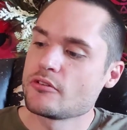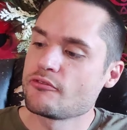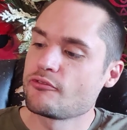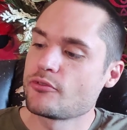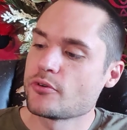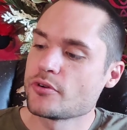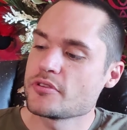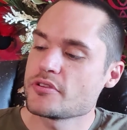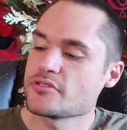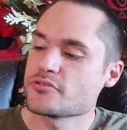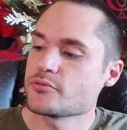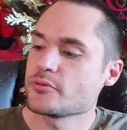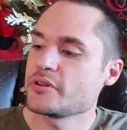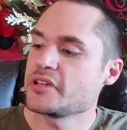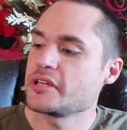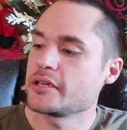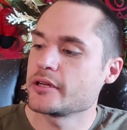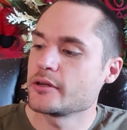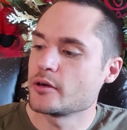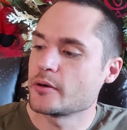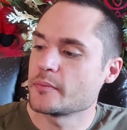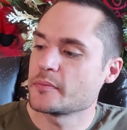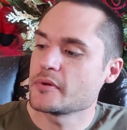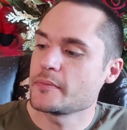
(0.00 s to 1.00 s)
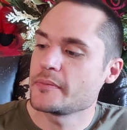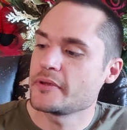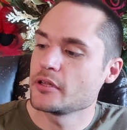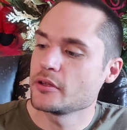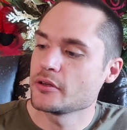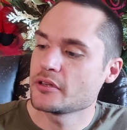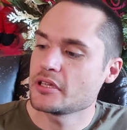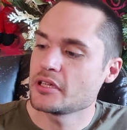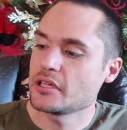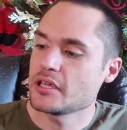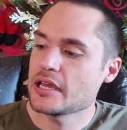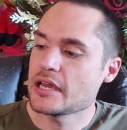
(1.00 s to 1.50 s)
For this reading, I'm going to be
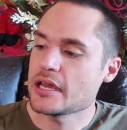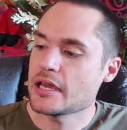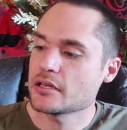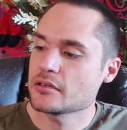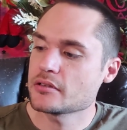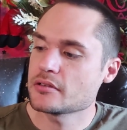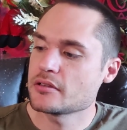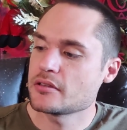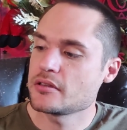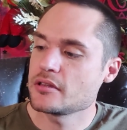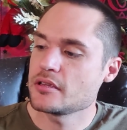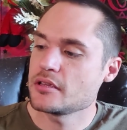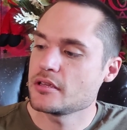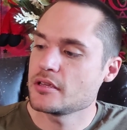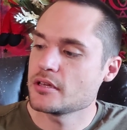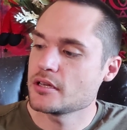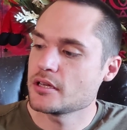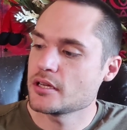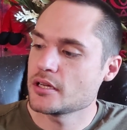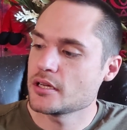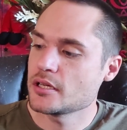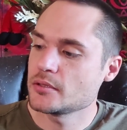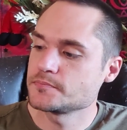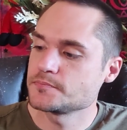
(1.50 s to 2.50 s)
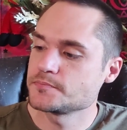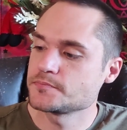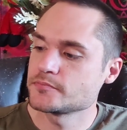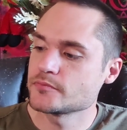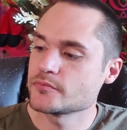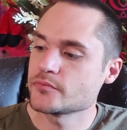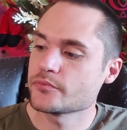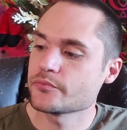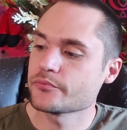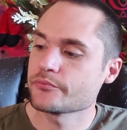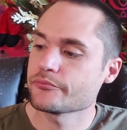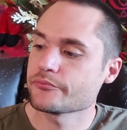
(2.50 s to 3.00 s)
looking at the um,
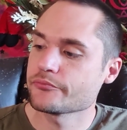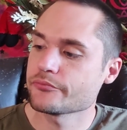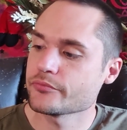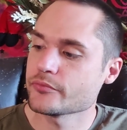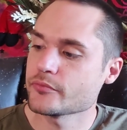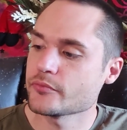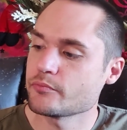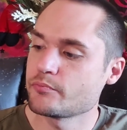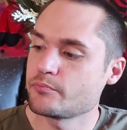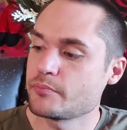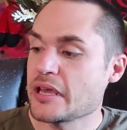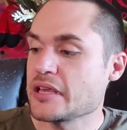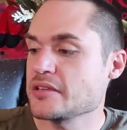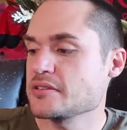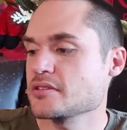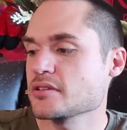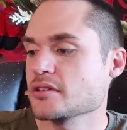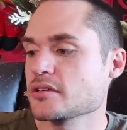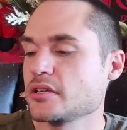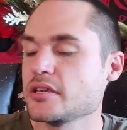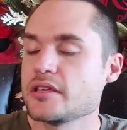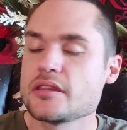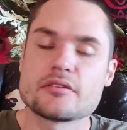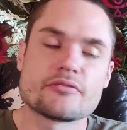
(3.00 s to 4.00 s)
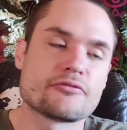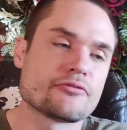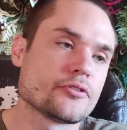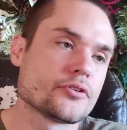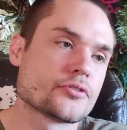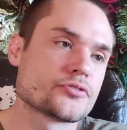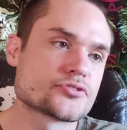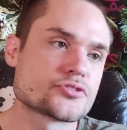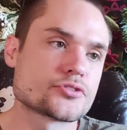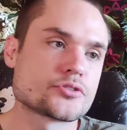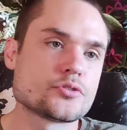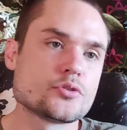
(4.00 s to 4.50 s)
basically the
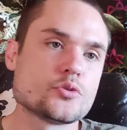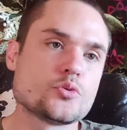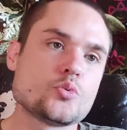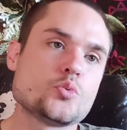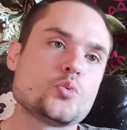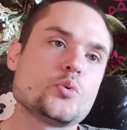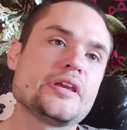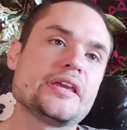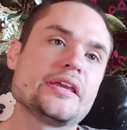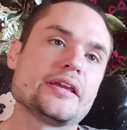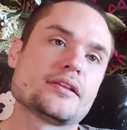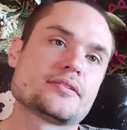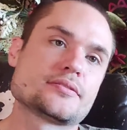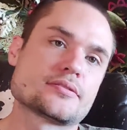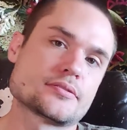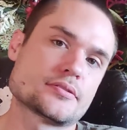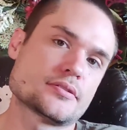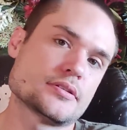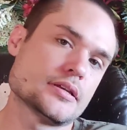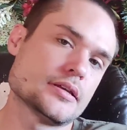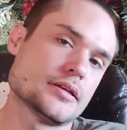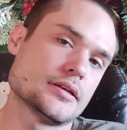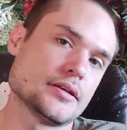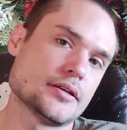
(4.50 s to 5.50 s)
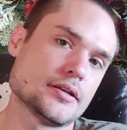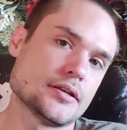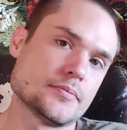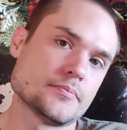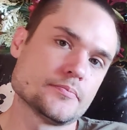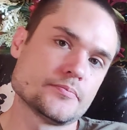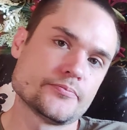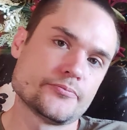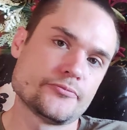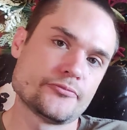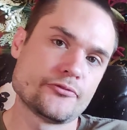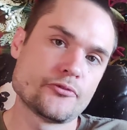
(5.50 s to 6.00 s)
first two weeks
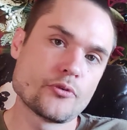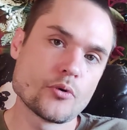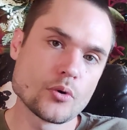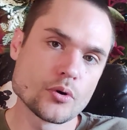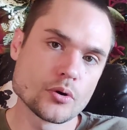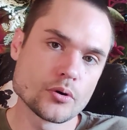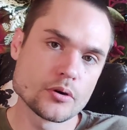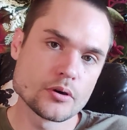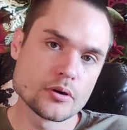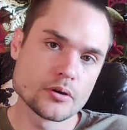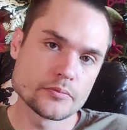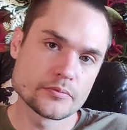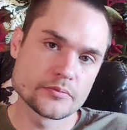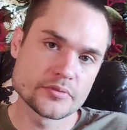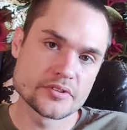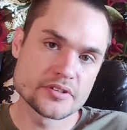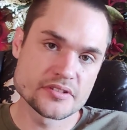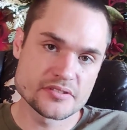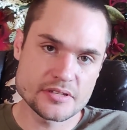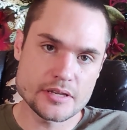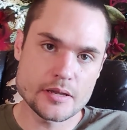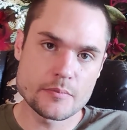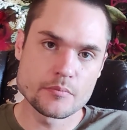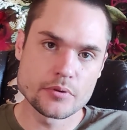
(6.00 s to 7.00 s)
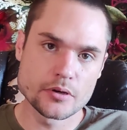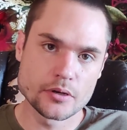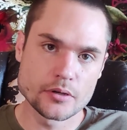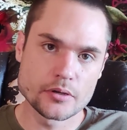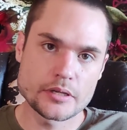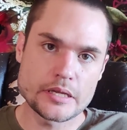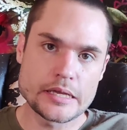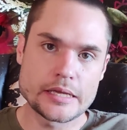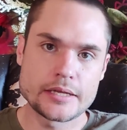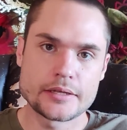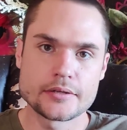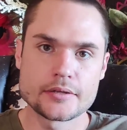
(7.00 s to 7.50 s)
um, for December,
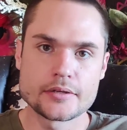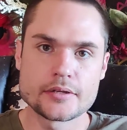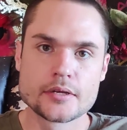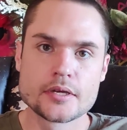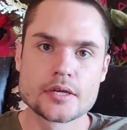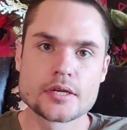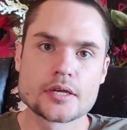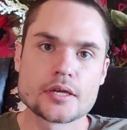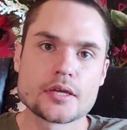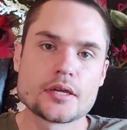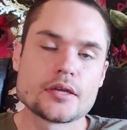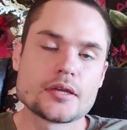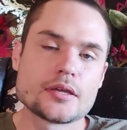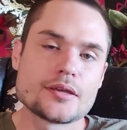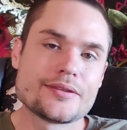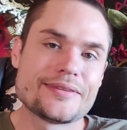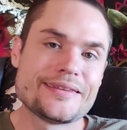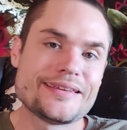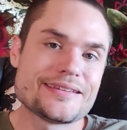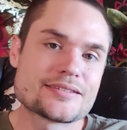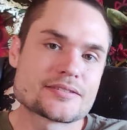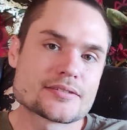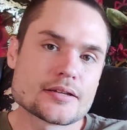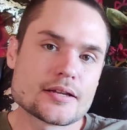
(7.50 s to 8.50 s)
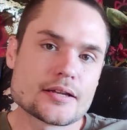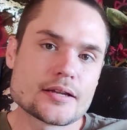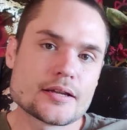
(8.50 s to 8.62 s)
and these